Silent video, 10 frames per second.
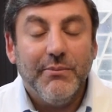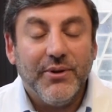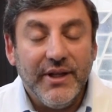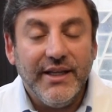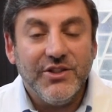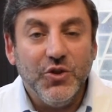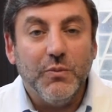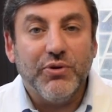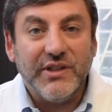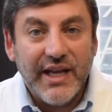Please do
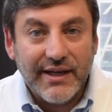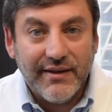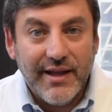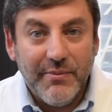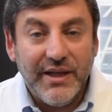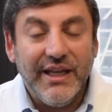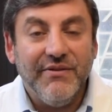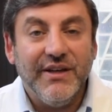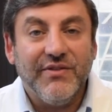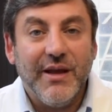protect them,
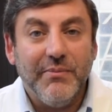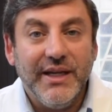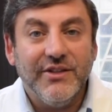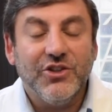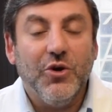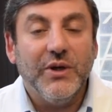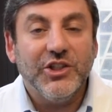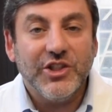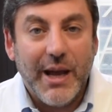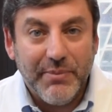even if that means going
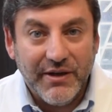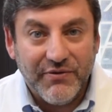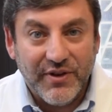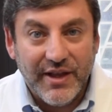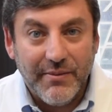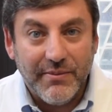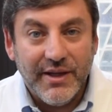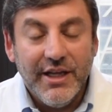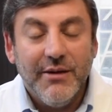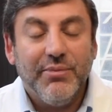shopping for them.
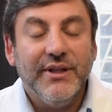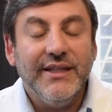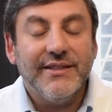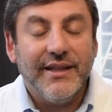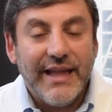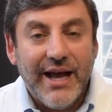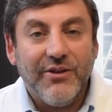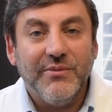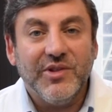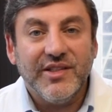Please allow
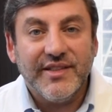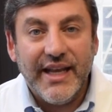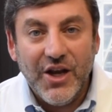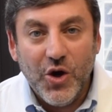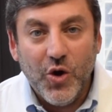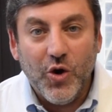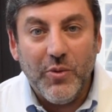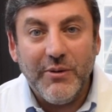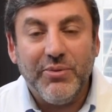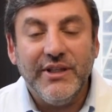them to stay
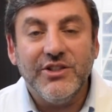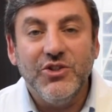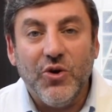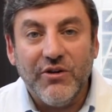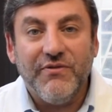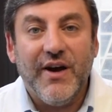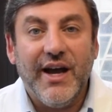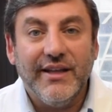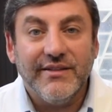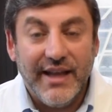home, and please
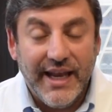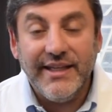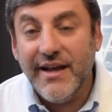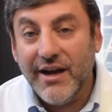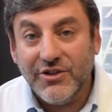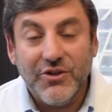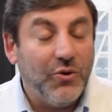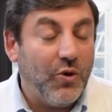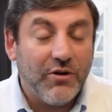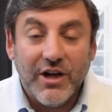notify a doctor,
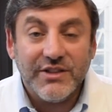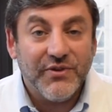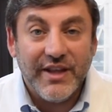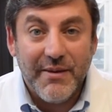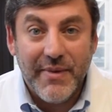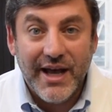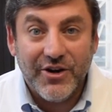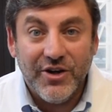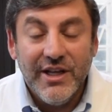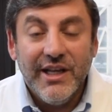or us for that
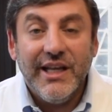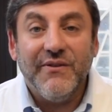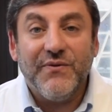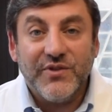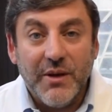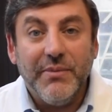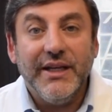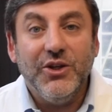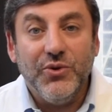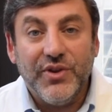matter, if
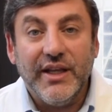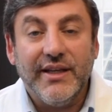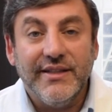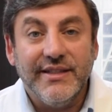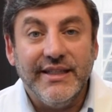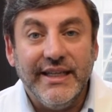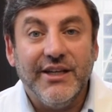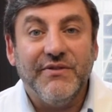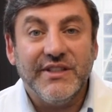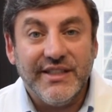somebody you think is in need
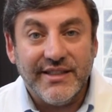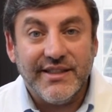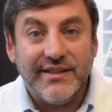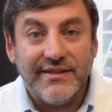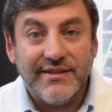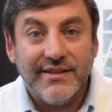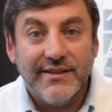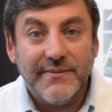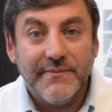of assistance.